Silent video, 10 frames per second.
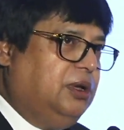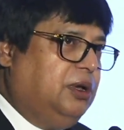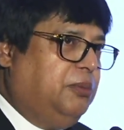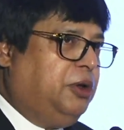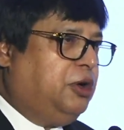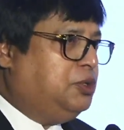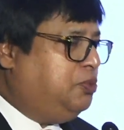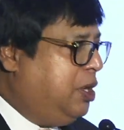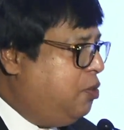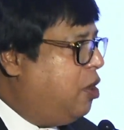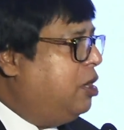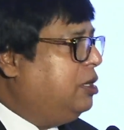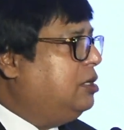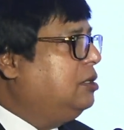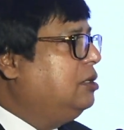Because we
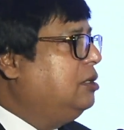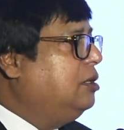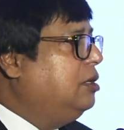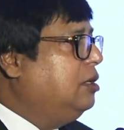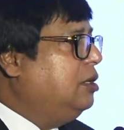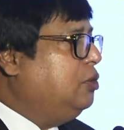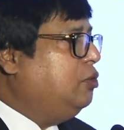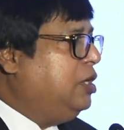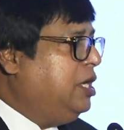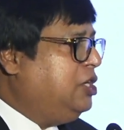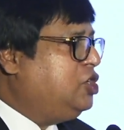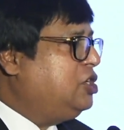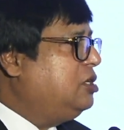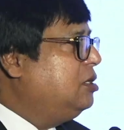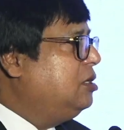want to
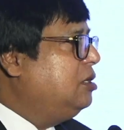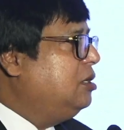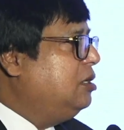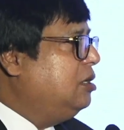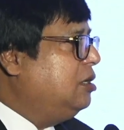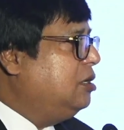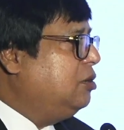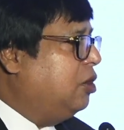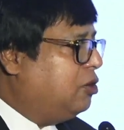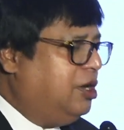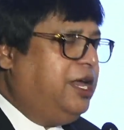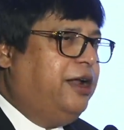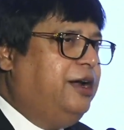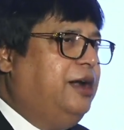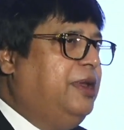reach not only
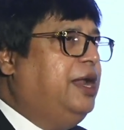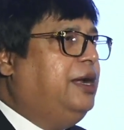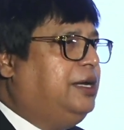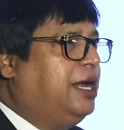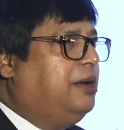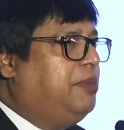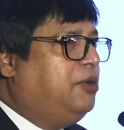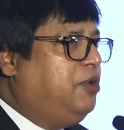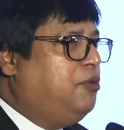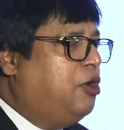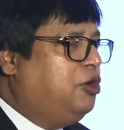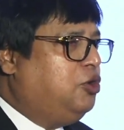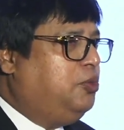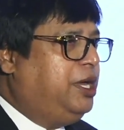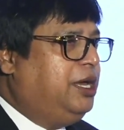100 million ton, but we want
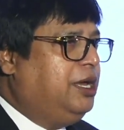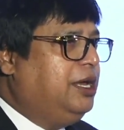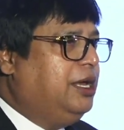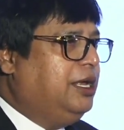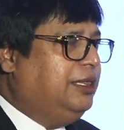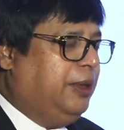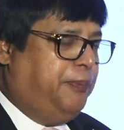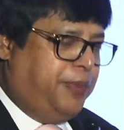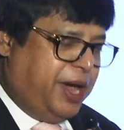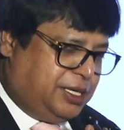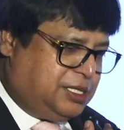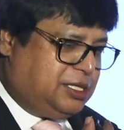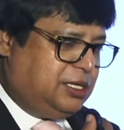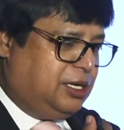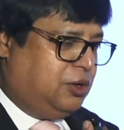to be the
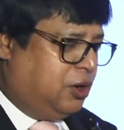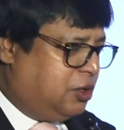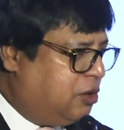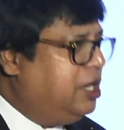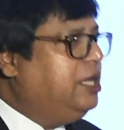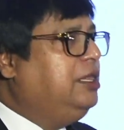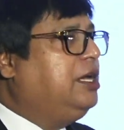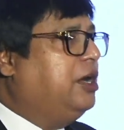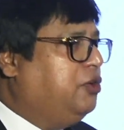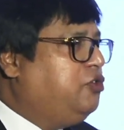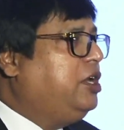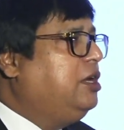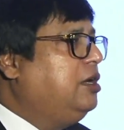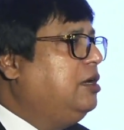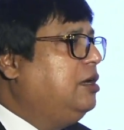best, not only in the
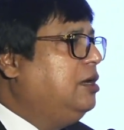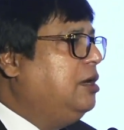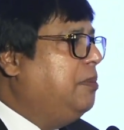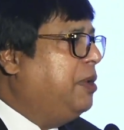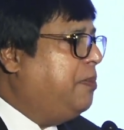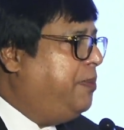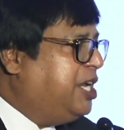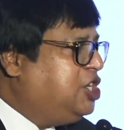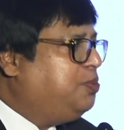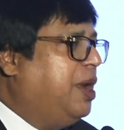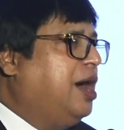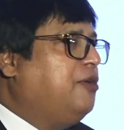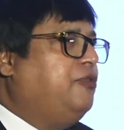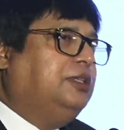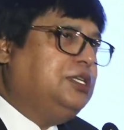country, but a benchmark
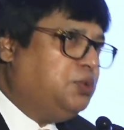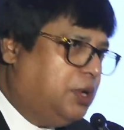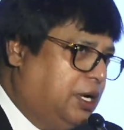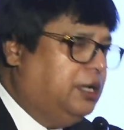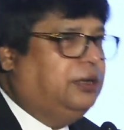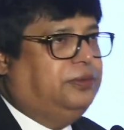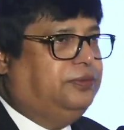for this world.